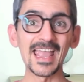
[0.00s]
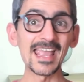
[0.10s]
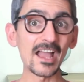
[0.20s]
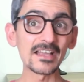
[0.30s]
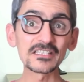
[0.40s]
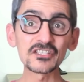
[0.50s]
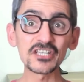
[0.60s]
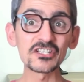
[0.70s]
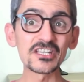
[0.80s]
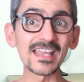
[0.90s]
AI is
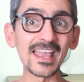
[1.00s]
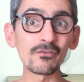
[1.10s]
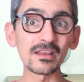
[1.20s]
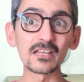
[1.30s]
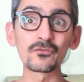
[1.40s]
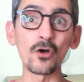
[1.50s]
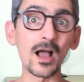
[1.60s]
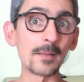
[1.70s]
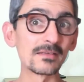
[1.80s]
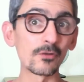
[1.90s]
changing everything for
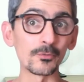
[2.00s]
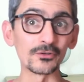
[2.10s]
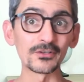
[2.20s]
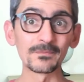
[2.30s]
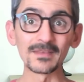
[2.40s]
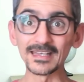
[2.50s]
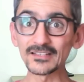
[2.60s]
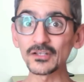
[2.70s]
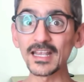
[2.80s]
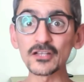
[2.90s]
app development.
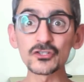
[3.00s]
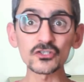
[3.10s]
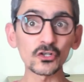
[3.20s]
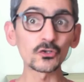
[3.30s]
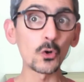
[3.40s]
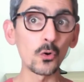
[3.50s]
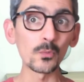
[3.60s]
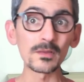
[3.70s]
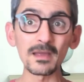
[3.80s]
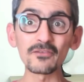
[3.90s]
Yesterday, I just got a call
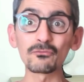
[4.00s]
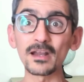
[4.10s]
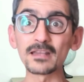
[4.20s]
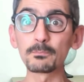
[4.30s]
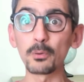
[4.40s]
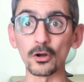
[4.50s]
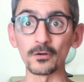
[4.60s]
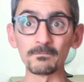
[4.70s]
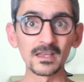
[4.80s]
with my friend Paul.